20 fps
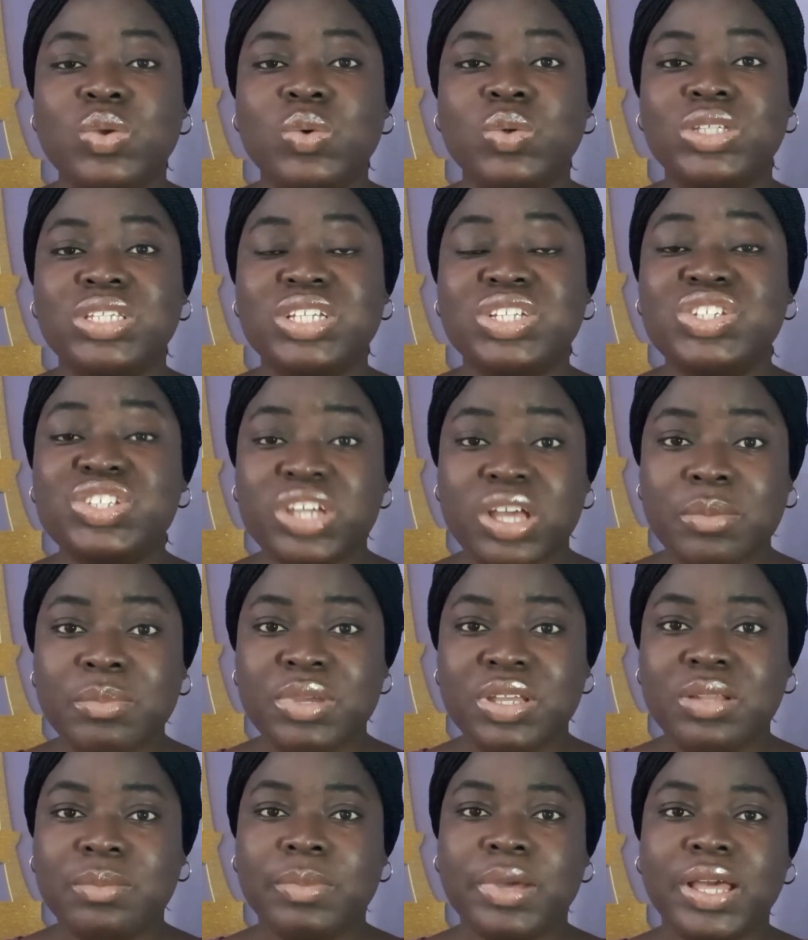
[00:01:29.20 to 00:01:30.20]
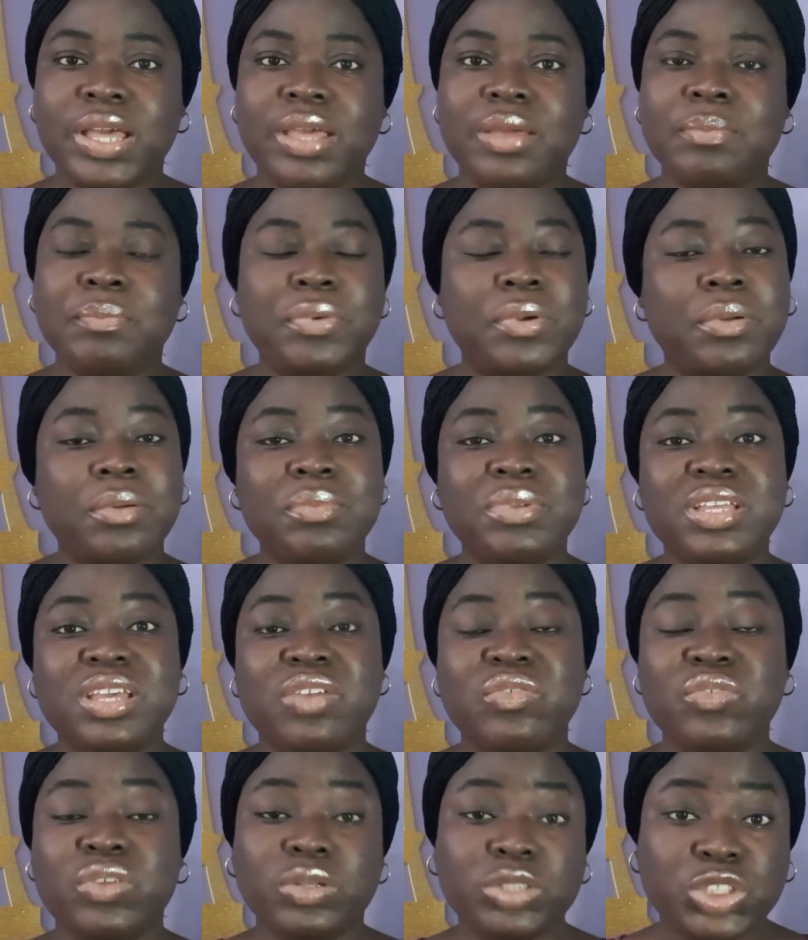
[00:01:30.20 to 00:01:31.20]
determined by probably a
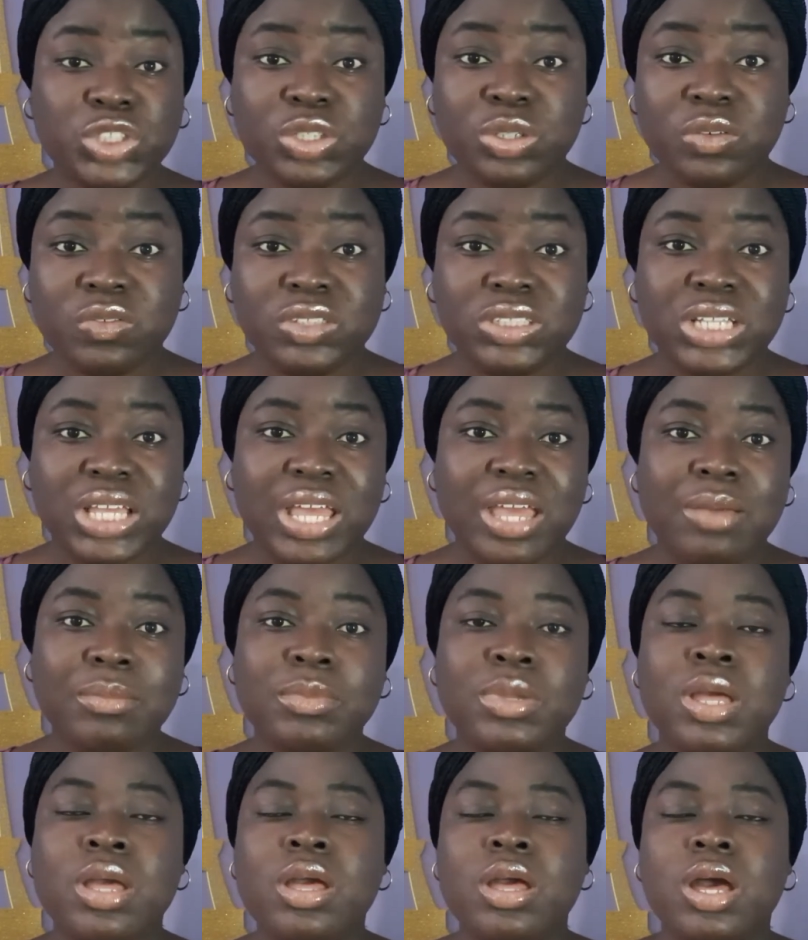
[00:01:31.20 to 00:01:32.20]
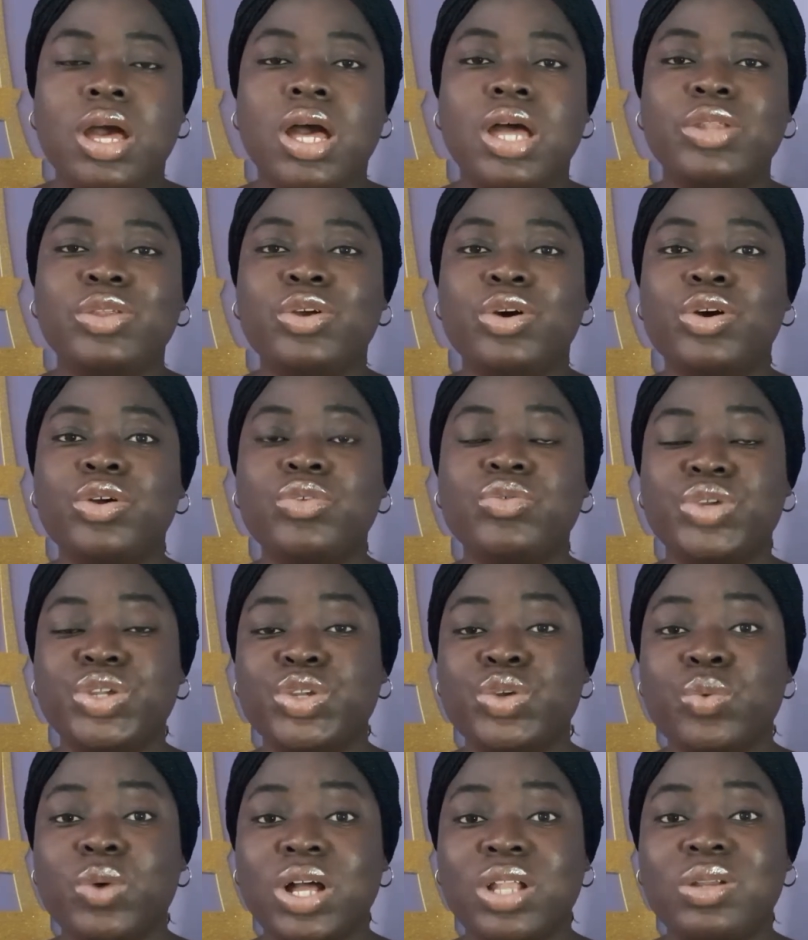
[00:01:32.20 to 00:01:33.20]
fluctuation of time,
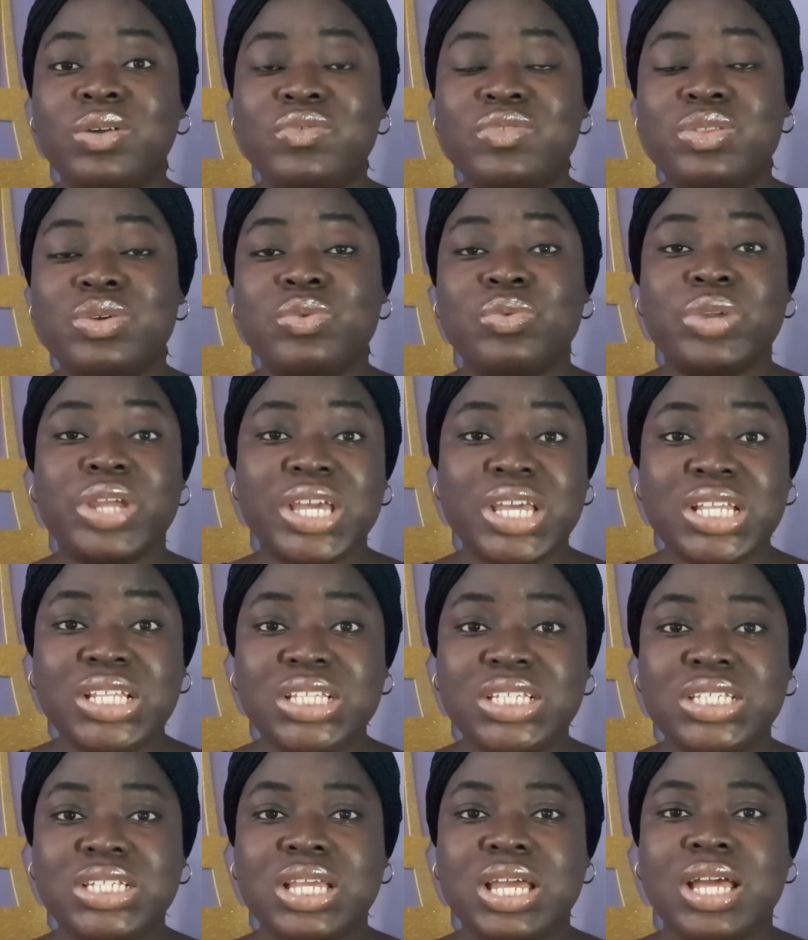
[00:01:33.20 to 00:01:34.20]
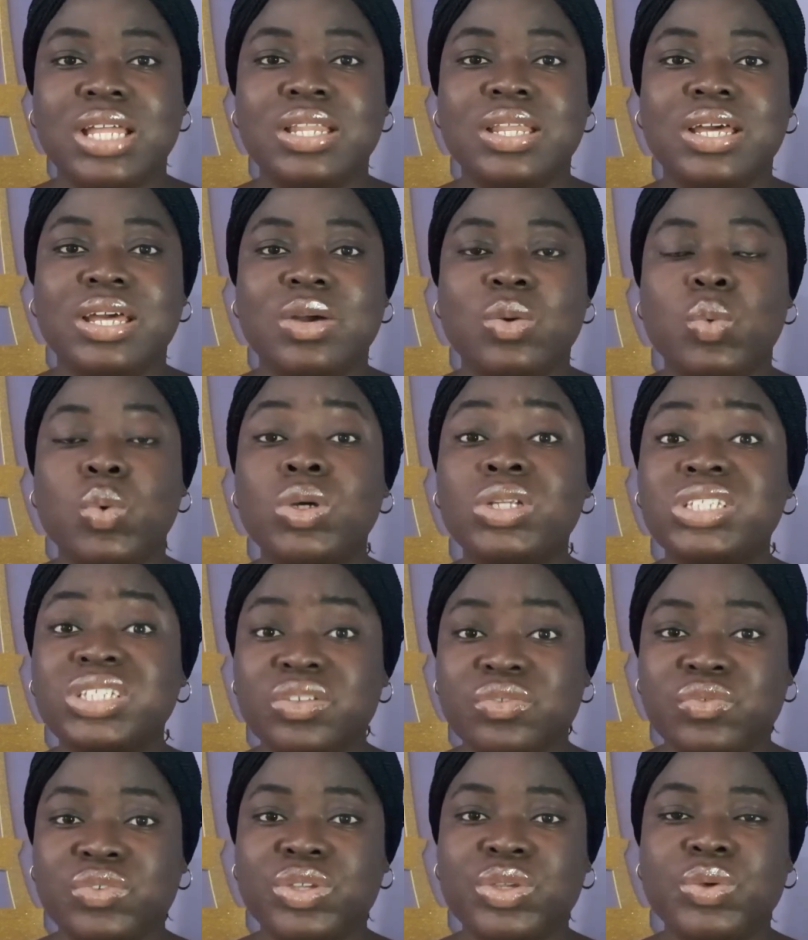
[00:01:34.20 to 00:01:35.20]
non-renewal of the rent, and what
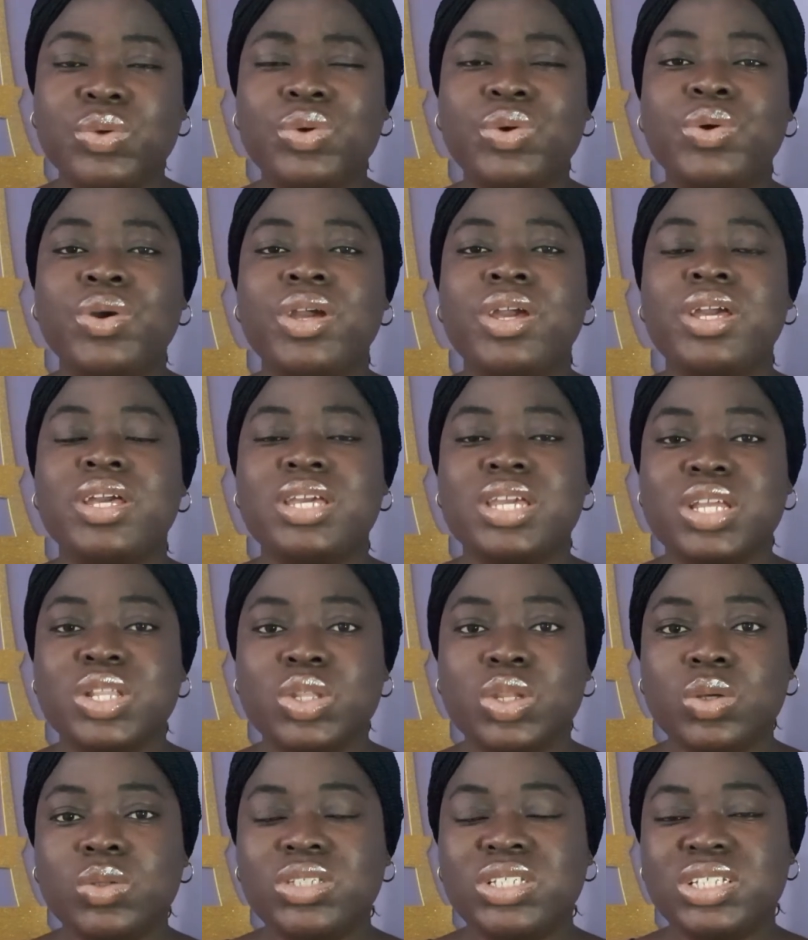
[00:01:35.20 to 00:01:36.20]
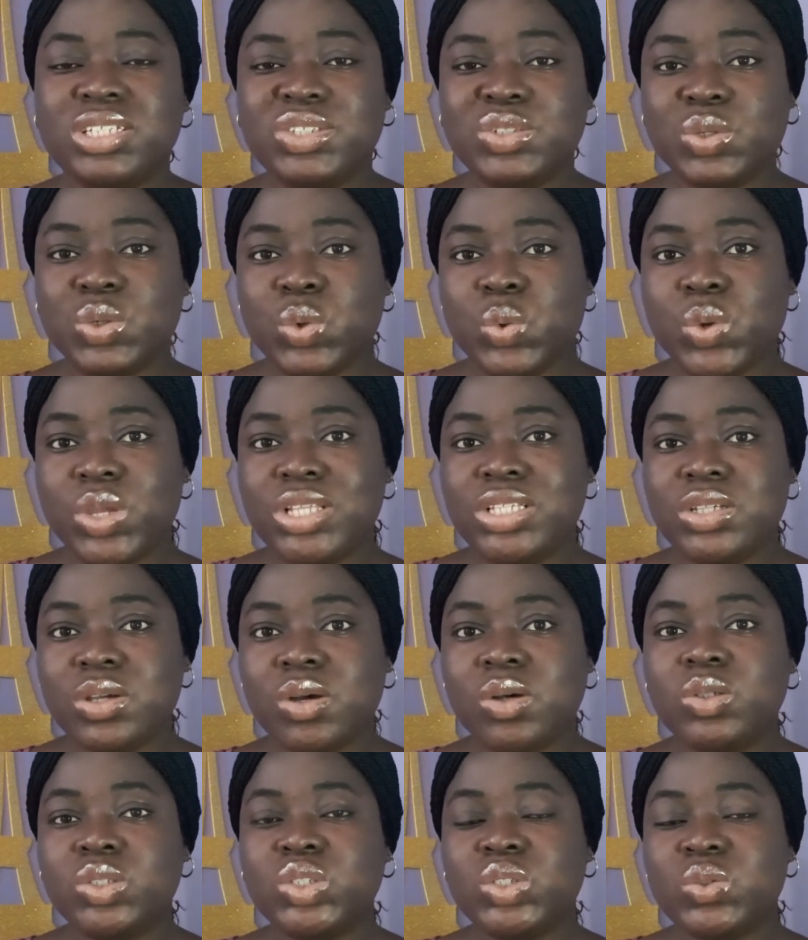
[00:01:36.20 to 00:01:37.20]
have you, a notice to quit
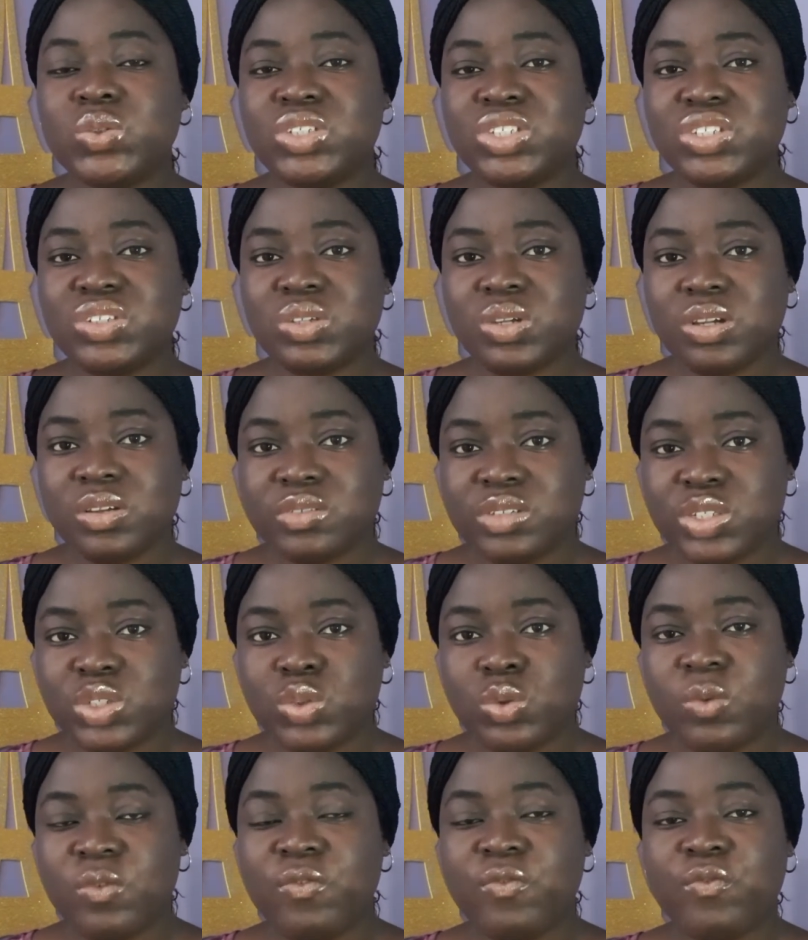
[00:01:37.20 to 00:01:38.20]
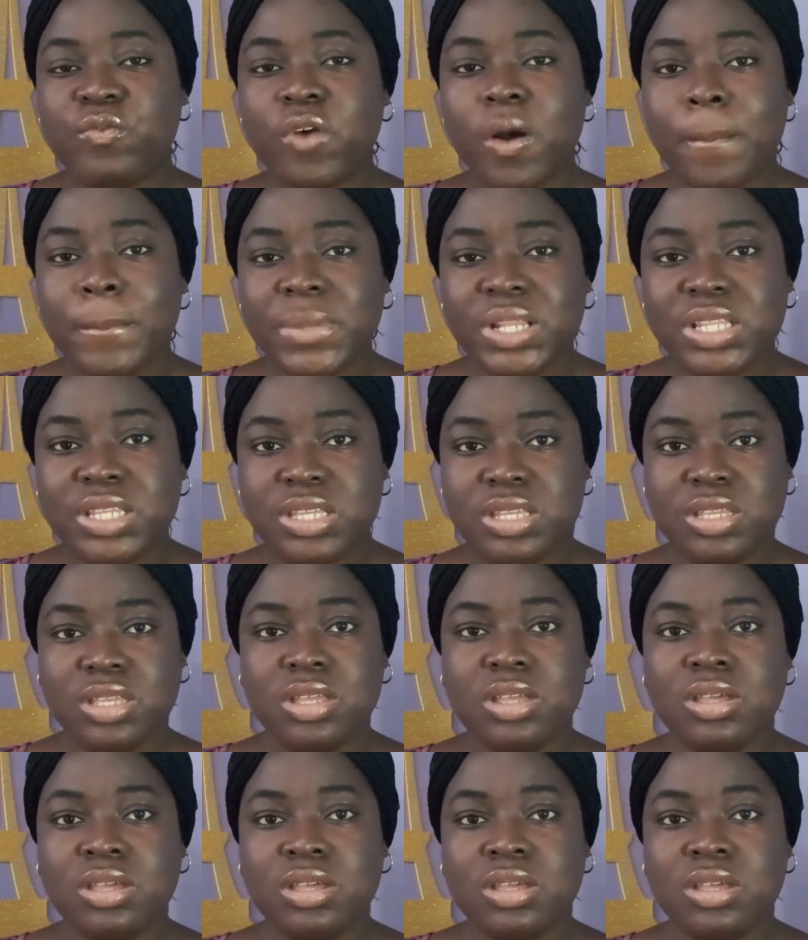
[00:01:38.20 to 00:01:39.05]
also serves to formally,